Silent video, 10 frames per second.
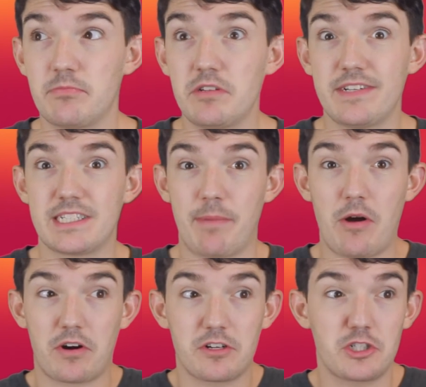movie is
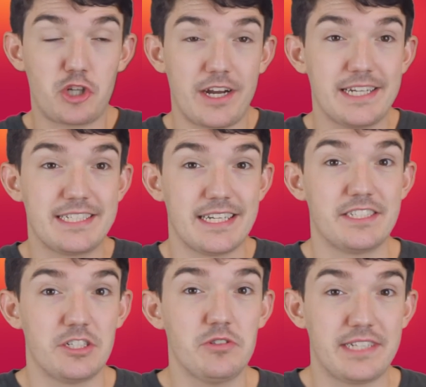about her trying to
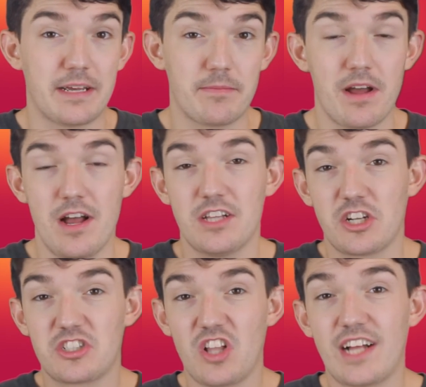seduce him,
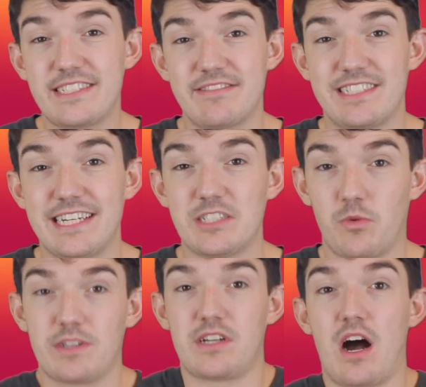there's lots of scenes
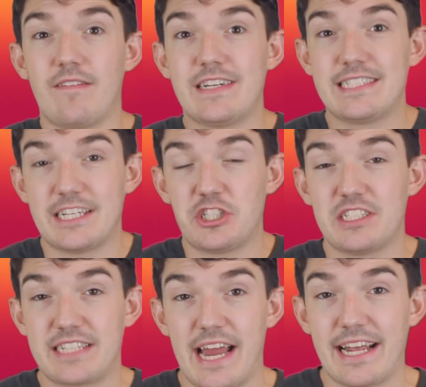where it's obvious that
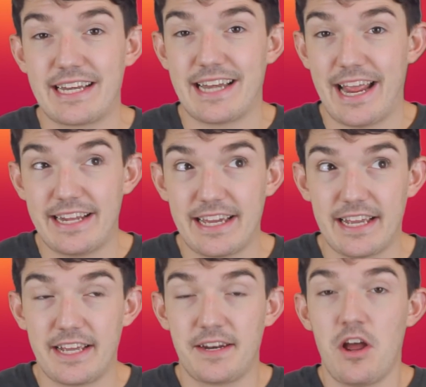she's getting
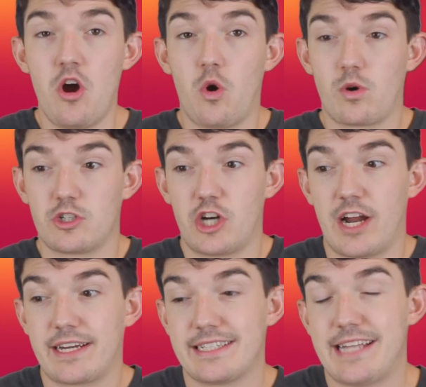naked or
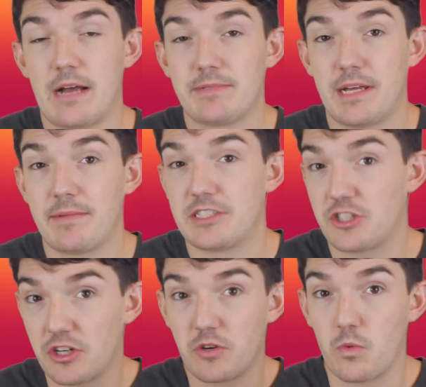trying to tempt him in
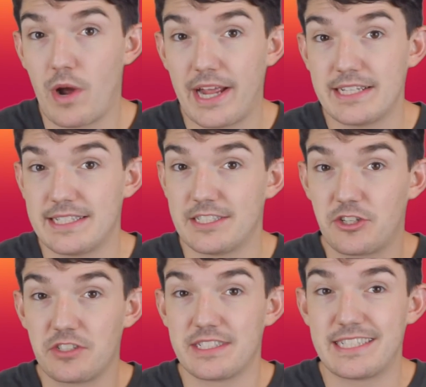certain ways in
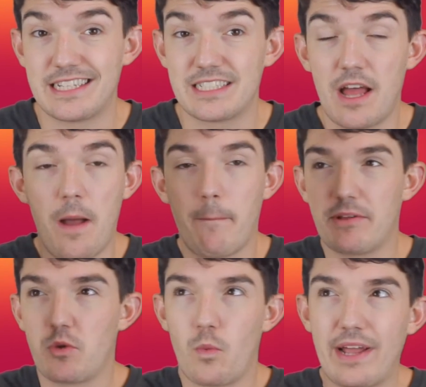certain scenes,
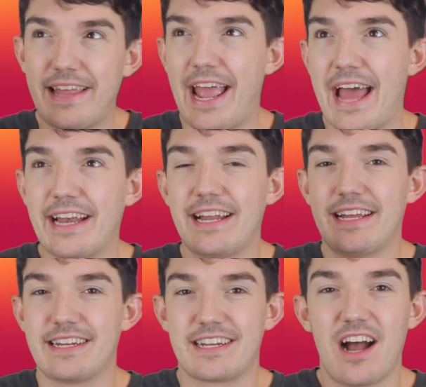but the way they edit
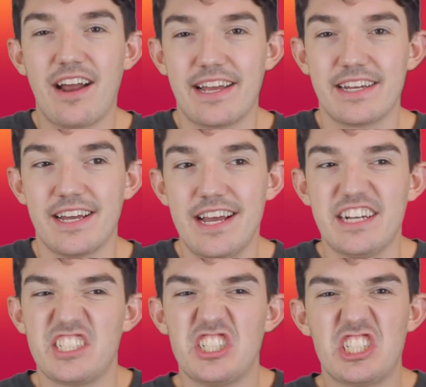it and cut it,
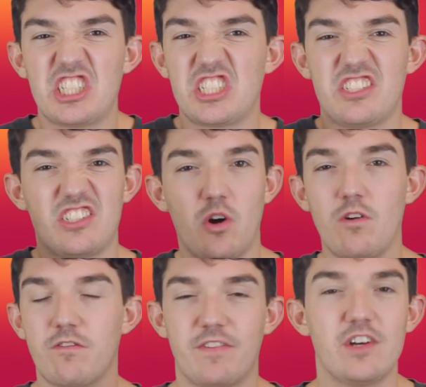you just
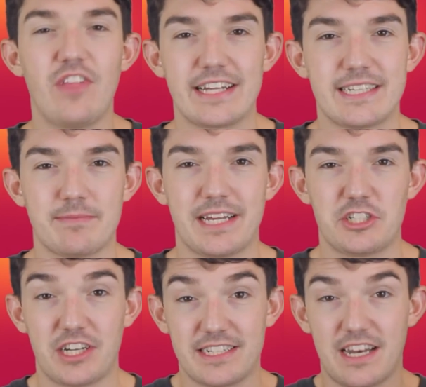don't feel that
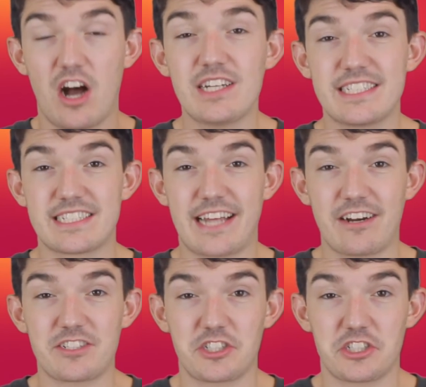temptation. And us as
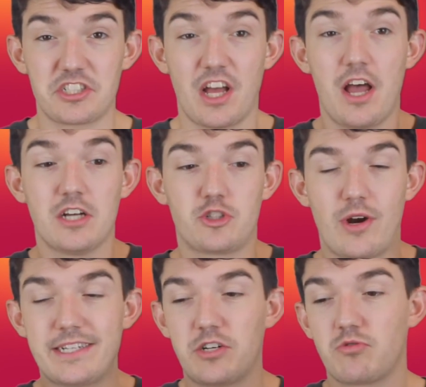characters
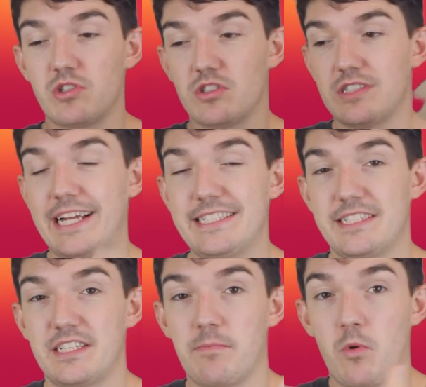trying to relate
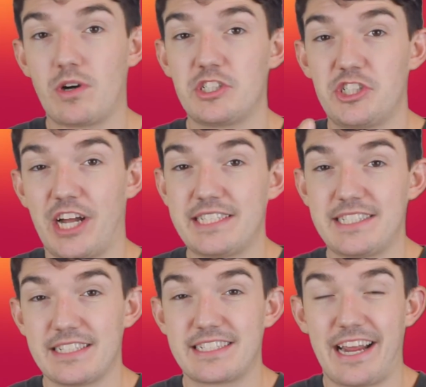to Morris
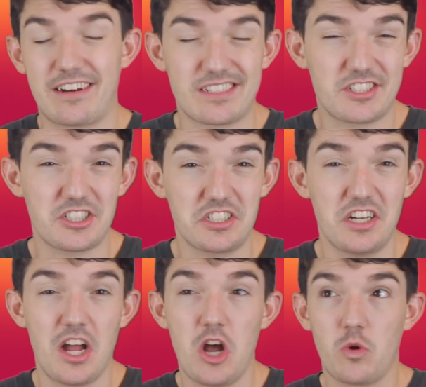Chestnut's character,
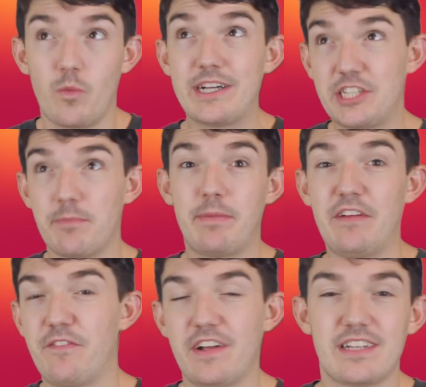we should be
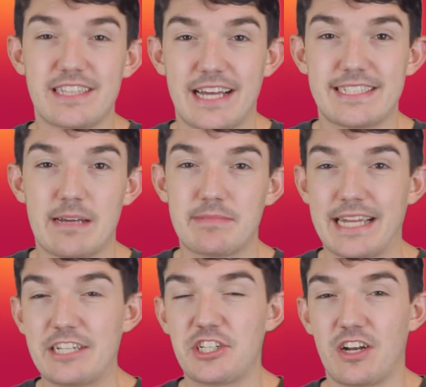feeling that
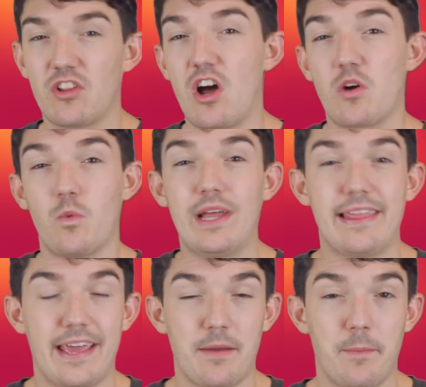temptation along with
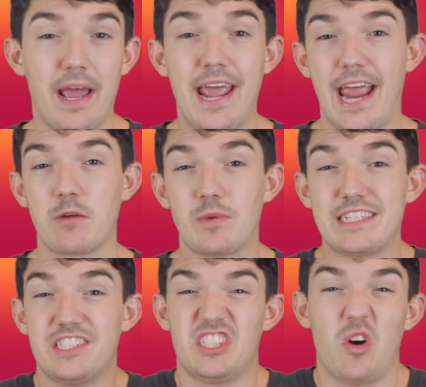him, and we
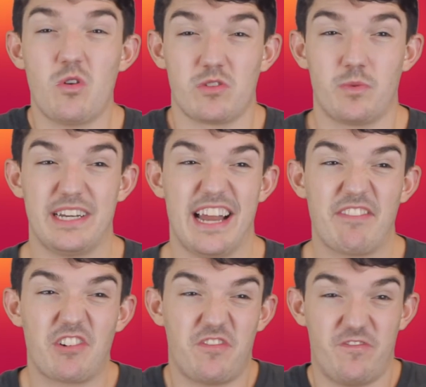don't. We
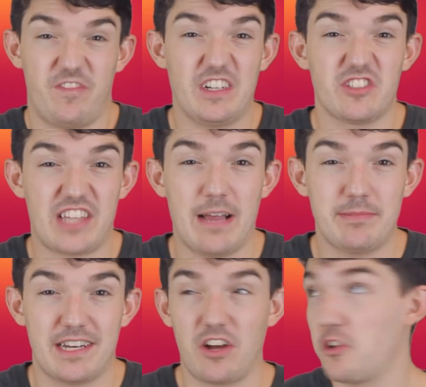never feel
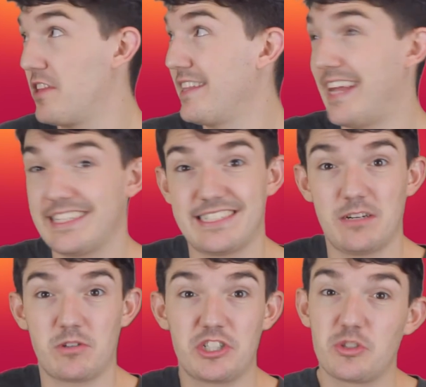tempted, other than that scene
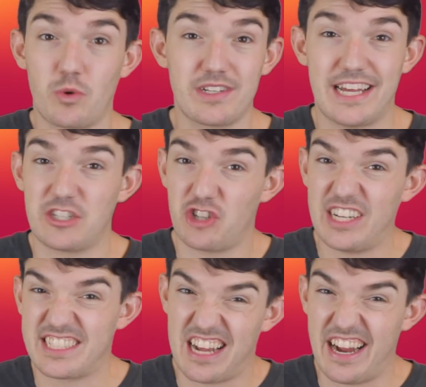where she's wearing that
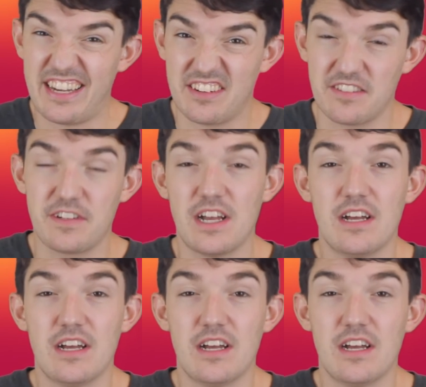dress, kind of.